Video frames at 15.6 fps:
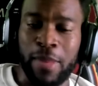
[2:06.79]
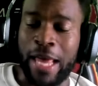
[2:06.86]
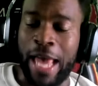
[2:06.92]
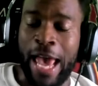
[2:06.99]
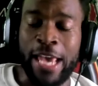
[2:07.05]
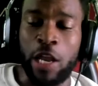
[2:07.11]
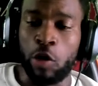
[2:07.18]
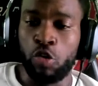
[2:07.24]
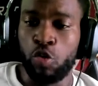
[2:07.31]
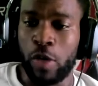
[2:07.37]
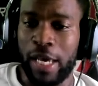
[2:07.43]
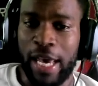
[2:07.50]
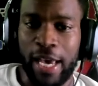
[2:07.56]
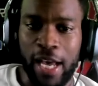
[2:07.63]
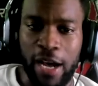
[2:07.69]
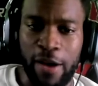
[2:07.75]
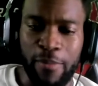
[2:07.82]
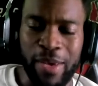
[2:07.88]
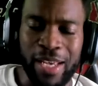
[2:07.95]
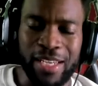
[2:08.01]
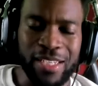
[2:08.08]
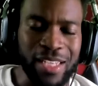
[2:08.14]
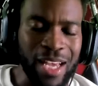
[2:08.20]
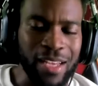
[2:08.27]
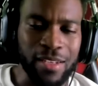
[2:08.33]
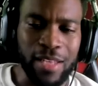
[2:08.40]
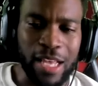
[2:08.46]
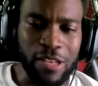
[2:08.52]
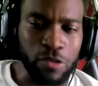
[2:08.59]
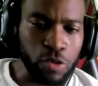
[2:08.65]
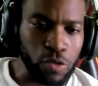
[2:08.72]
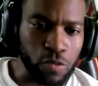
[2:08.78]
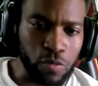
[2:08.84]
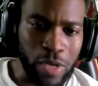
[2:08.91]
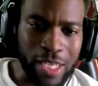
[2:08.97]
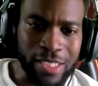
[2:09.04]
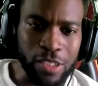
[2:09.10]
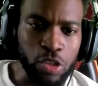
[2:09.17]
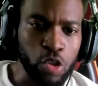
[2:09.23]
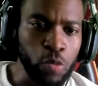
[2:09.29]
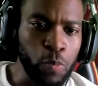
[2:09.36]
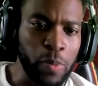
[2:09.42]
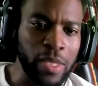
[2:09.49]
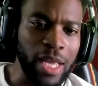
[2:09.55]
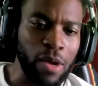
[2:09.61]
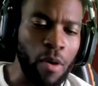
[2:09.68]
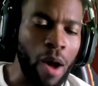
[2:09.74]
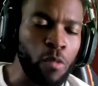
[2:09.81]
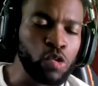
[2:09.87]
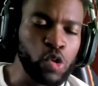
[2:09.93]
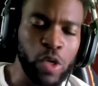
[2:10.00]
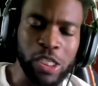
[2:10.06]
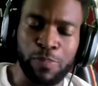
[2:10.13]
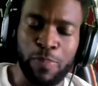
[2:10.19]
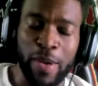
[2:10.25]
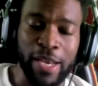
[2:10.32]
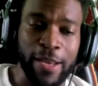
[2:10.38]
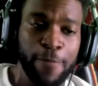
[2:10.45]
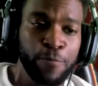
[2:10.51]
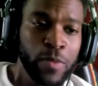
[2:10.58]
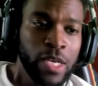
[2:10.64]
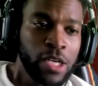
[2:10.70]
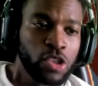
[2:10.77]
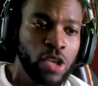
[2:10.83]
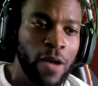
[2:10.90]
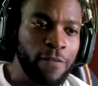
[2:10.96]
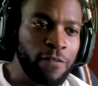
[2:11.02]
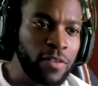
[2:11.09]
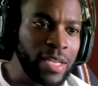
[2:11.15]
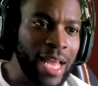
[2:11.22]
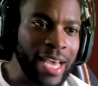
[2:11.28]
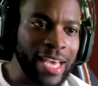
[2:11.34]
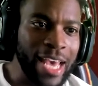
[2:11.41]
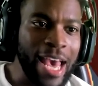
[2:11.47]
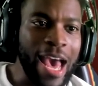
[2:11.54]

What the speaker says: like, hey, yo, you can't come in. It's like, that's stupid. Like, why would you expect? So I feel like